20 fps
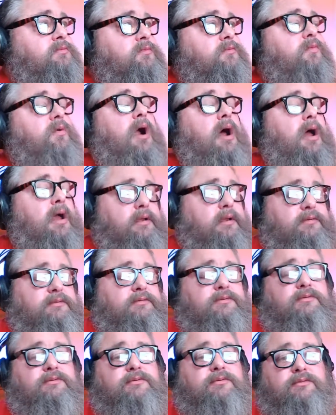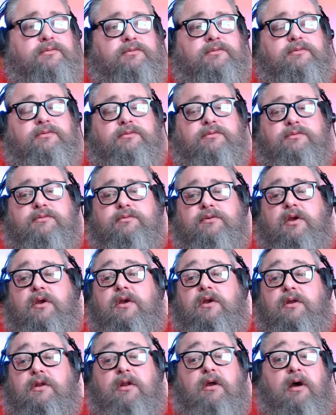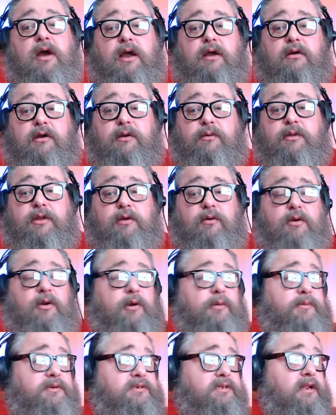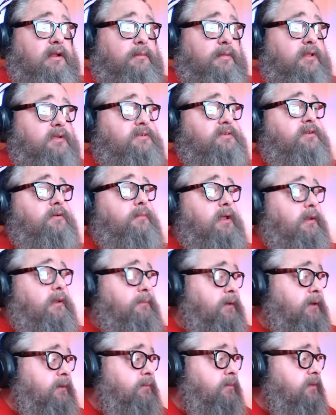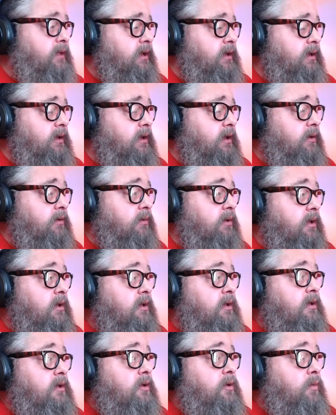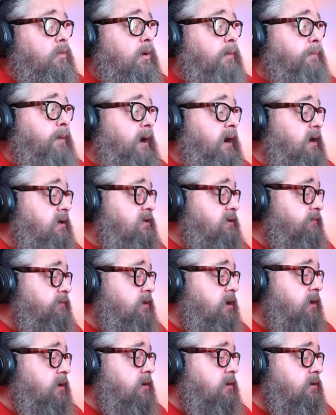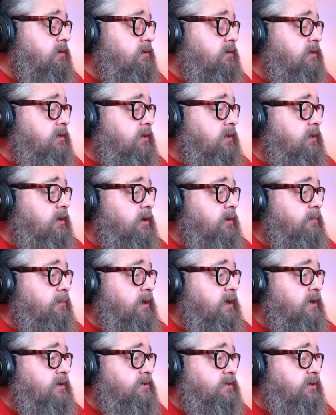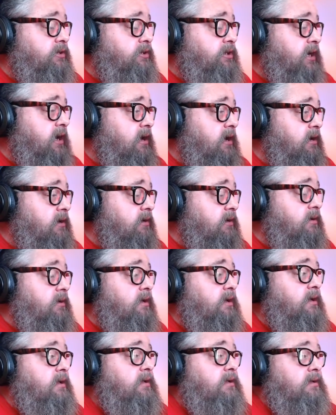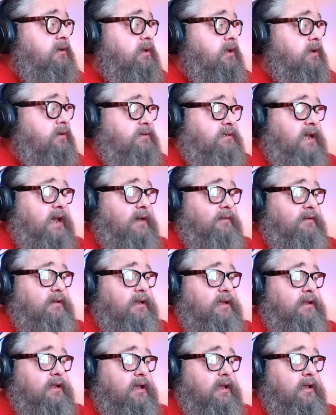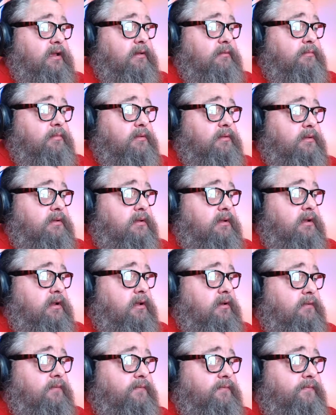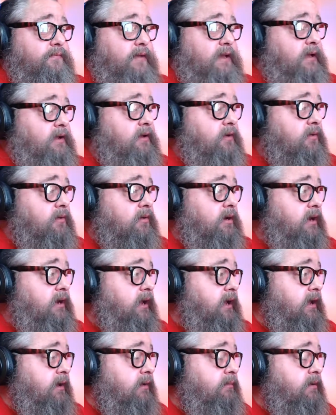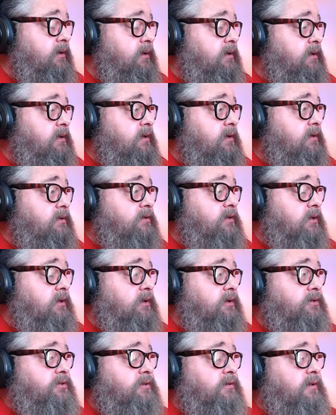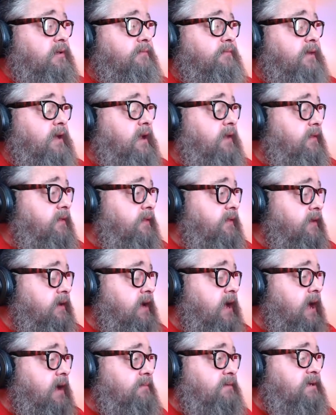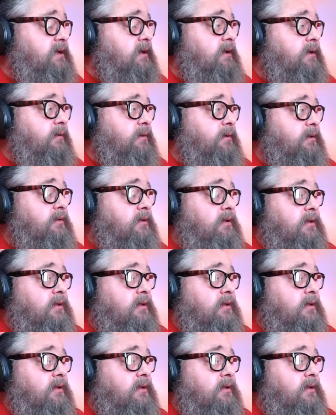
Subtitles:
Right. No, I agree with you 100%. I mean, there's too many people that, you know, where parents have called, you know, because their child, you know, is having a damn, you know, fit or a damn delusional event, and then the cops come and,